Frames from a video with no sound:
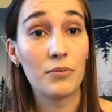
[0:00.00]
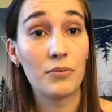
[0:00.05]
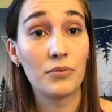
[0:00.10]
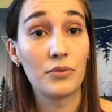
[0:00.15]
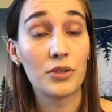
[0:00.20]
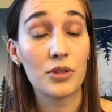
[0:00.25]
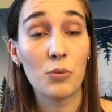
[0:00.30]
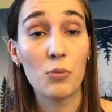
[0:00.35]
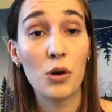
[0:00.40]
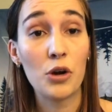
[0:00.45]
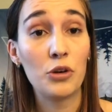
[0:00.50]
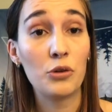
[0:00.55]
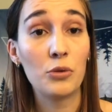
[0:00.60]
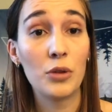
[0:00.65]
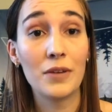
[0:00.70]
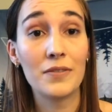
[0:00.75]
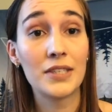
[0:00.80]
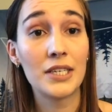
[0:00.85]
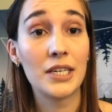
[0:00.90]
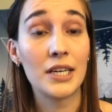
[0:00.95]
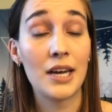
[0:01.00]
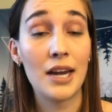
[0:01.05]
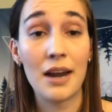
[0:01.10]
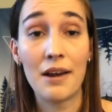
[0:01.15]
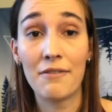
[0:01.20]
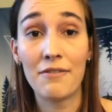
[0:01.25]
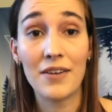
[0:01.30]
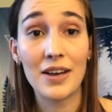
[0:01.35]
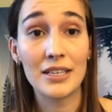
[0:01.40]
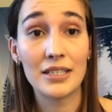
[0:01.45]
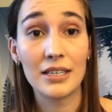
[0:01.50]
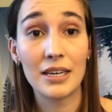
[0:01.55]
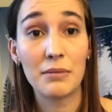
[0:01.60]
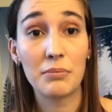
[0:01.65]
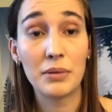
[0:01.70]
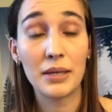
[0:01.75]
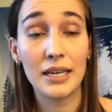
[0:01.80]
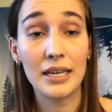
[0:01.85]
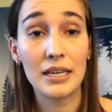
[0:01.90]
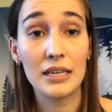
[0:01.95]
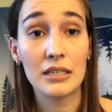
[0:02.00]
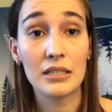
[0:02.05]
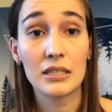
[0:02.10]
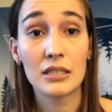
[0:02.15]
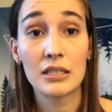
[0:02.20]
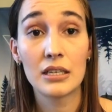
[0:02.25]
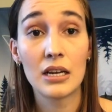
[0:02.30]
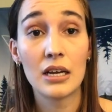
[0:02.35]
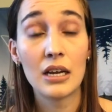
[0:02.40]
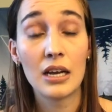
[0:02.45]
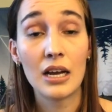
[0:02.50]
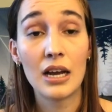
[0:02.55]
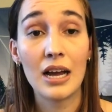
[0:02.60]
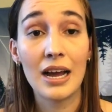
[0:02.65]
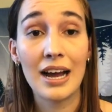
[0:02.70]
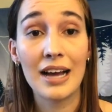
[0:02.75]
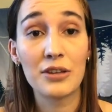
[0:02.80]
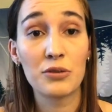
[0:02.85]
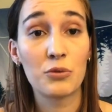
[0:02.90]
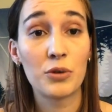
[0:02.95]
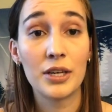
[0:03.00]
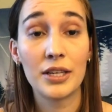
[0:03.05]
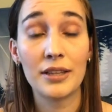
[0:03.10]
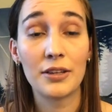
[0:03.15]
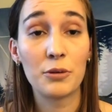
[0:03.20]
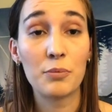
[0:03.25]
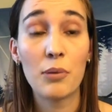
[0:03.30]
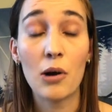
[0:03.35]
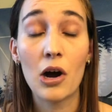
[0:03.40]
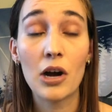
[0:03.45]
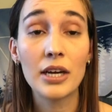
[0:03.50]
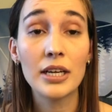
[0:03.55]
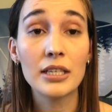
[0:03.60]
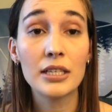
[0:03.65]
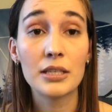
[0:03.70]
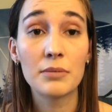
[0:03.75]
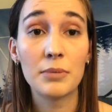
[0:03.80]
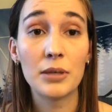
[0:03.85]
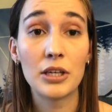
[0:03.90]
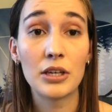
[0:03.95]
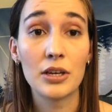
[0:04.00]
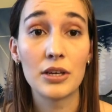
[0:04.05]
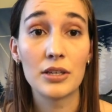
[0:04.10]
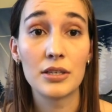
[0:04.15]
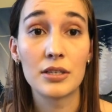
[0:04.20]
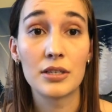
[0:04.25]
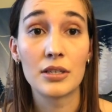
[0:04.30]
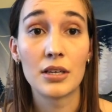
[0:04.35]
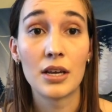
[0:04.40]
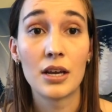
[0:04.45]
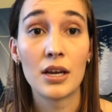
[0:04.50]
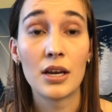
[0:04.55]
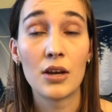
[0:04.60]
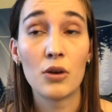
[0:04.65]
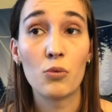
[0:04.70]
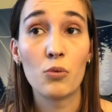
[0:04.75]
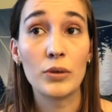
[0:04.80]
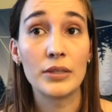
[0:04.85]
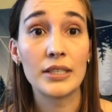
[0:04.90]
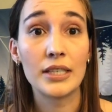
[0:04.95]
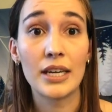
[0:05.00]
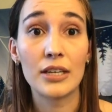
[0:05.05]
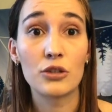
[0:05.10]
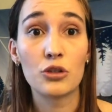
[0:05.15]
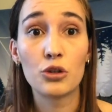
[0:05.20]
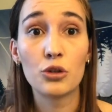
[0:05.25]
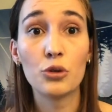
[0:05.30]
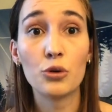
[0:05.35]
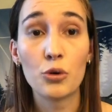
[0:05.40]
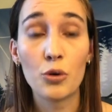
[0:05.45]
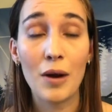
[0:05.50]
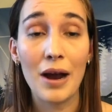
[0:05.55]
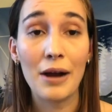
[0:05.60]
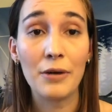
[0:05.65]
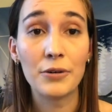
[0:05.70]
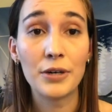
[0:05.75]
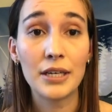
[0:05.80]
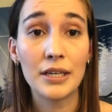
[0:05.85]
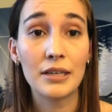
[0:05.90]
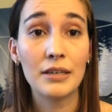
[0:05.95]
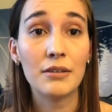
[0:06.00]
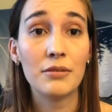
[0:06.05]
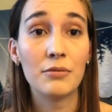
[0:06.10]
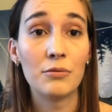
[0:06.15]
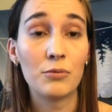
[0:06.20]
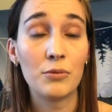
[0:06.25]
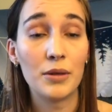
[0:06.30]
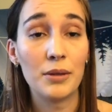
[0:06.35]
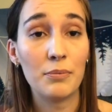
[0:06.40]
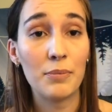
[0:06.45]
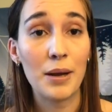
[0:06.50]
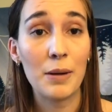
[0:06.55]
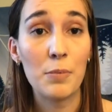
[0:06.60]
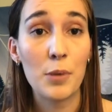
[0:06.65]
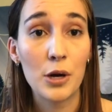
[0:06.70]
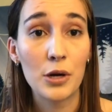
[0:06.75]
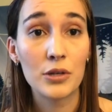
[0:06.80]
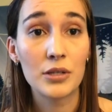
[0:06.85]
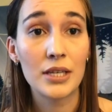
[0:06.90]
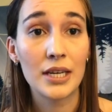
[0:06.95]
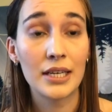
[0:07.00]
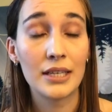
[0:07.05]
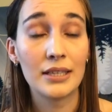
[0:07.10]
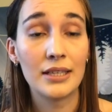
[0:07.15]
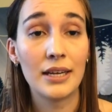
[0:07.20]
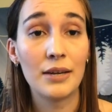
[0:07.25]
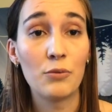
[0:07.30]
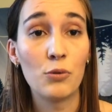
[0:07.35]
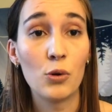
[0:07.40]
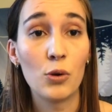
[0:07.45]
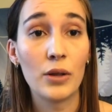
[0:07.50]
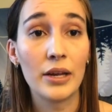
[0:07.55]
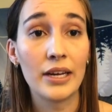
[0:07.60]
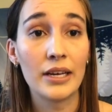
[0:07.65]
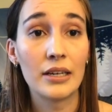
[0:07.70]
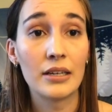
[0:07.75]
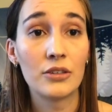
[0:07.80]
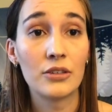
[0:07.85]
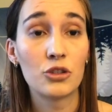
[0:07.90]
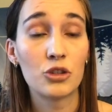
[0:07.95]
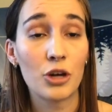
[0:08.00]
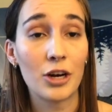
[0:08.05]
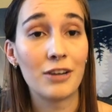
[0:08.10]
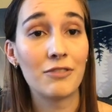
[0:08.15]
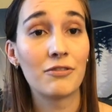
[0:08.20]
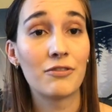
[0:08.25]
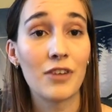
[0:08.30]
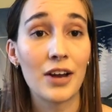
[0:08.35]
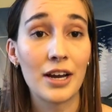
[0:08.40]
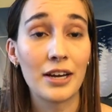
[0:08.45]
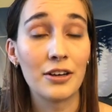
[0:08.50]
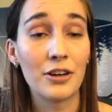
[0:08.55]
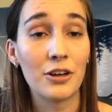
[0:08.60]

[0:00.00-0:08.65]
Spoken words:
someone who lives in an infested place has one in their pockets, because once it gets too crowded with bed bugs, like they will like try and find